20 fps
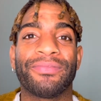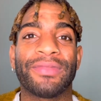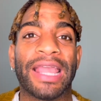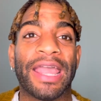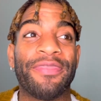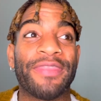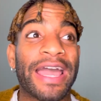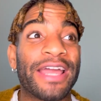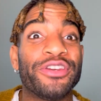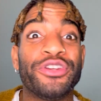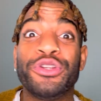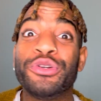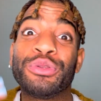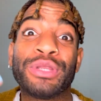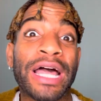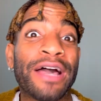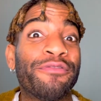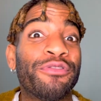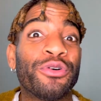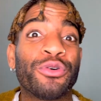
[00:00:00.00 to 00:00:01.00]
And that new
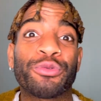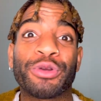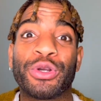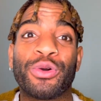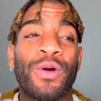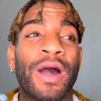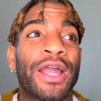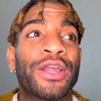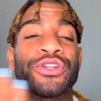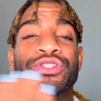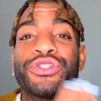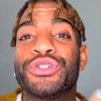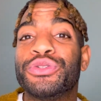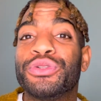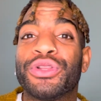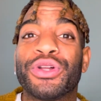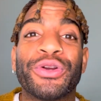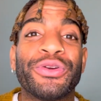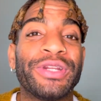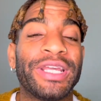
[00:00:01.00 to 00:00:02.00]
level requires new
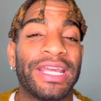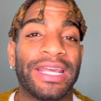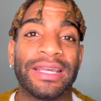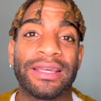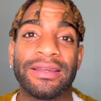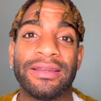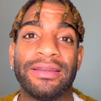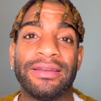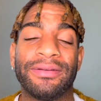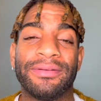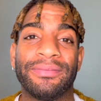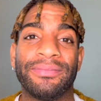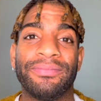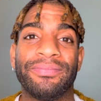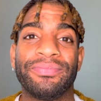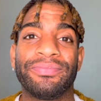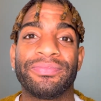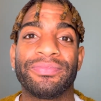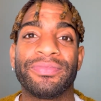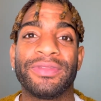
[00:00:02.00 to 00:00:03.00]
learning.
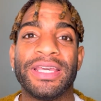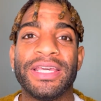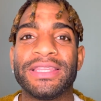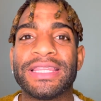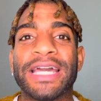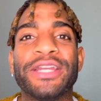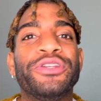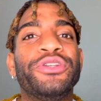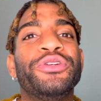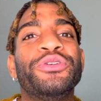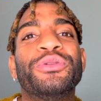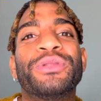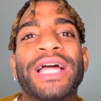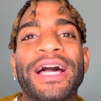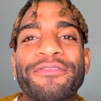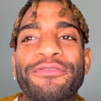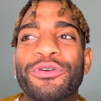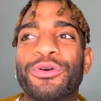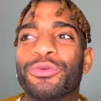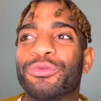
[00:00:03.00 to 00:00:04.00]
That new
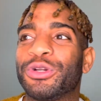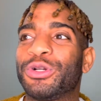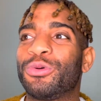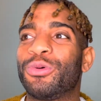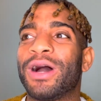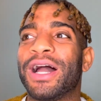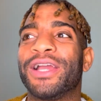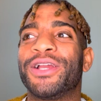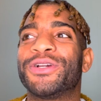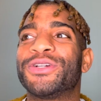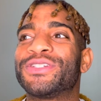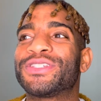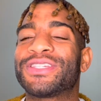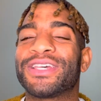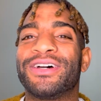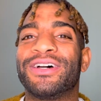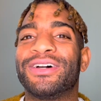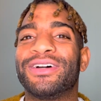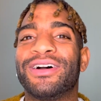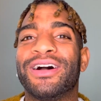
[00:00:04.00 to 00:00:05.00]
level requires
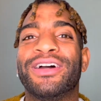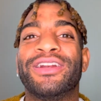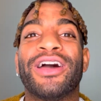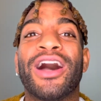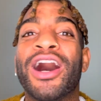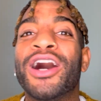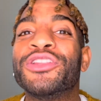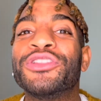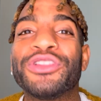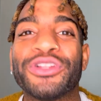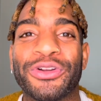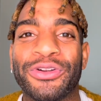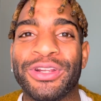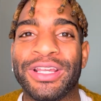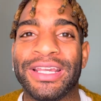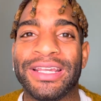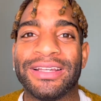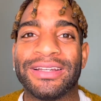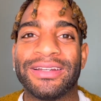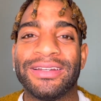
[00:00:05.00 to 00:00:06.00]
an
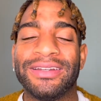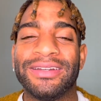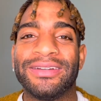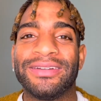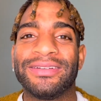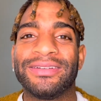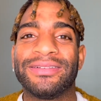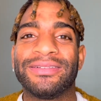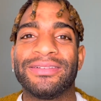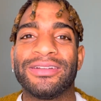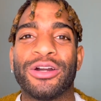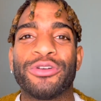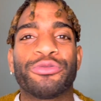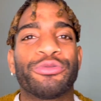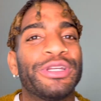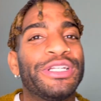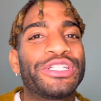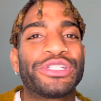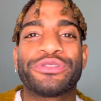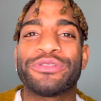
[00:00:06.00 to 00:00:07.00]
unlearning, a
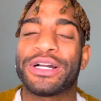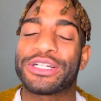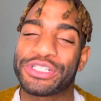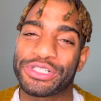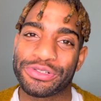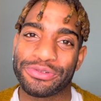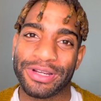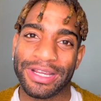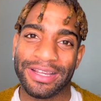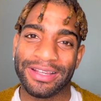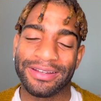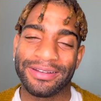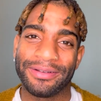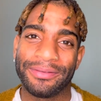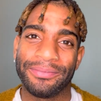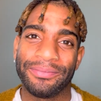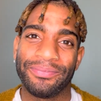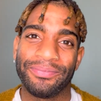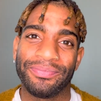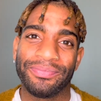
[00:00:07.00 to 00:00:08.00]
restructuring,
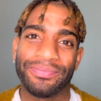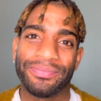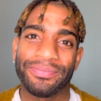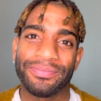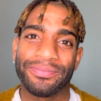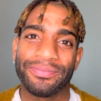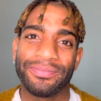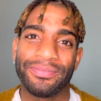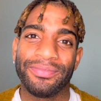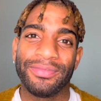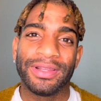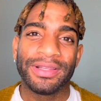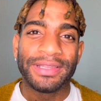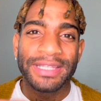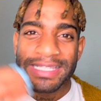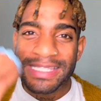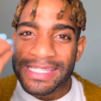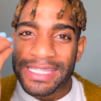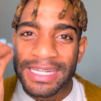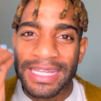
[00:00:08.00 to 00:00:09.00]

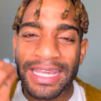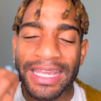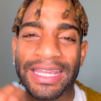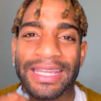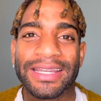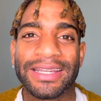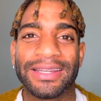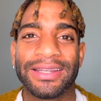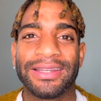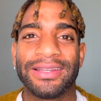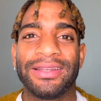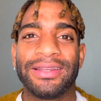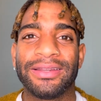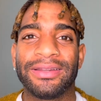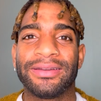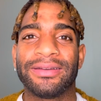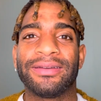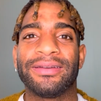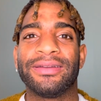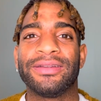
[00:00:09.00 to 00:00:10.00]
listening
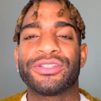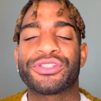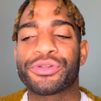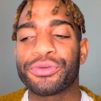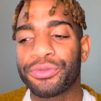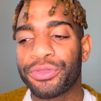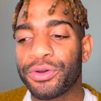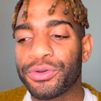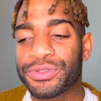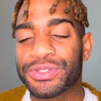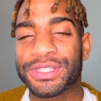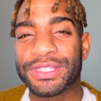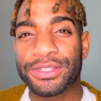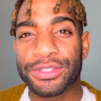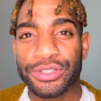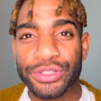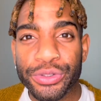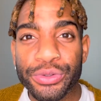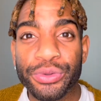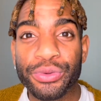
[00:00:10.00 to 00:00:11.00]

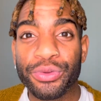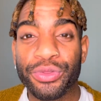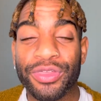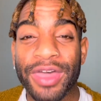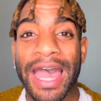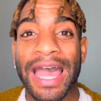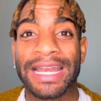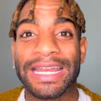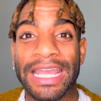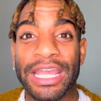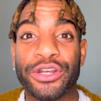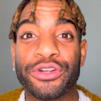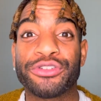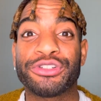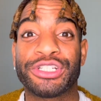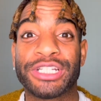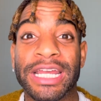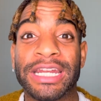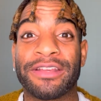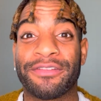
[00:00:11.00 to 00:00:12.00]
to that
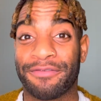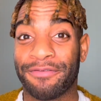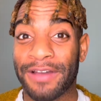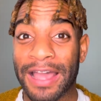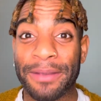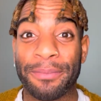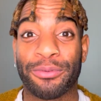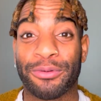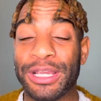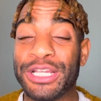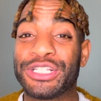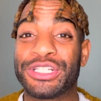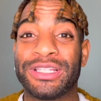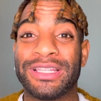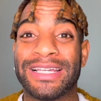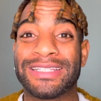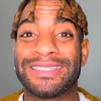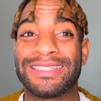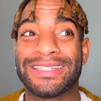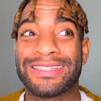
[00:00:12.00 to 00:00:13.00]
energetic vibration
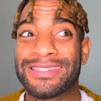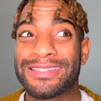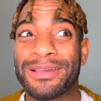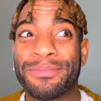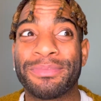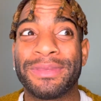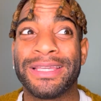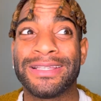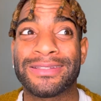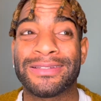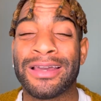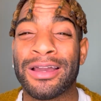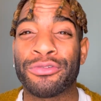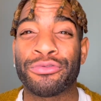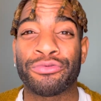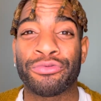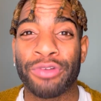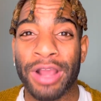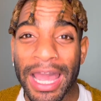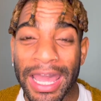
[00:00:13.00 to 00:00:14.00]
that says something's
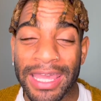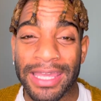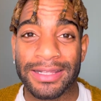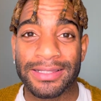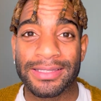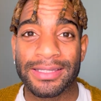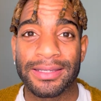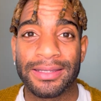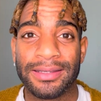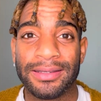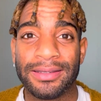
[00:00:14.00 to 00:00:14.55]
not right.